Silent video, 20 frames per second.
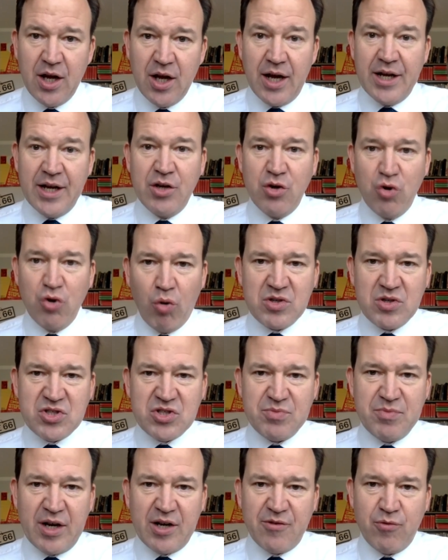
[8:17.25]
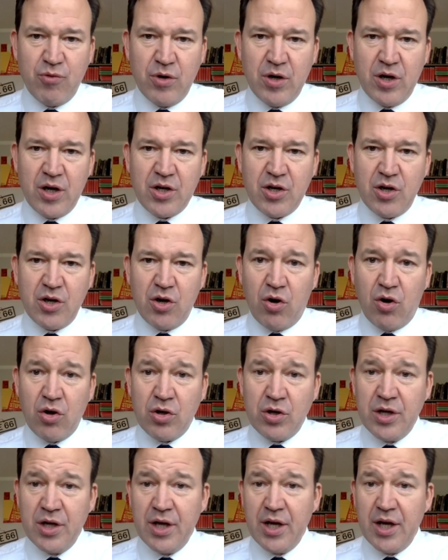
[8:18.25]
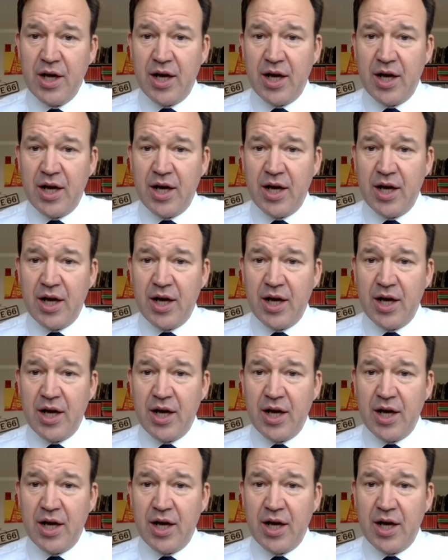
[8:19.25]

an enormous amount of work on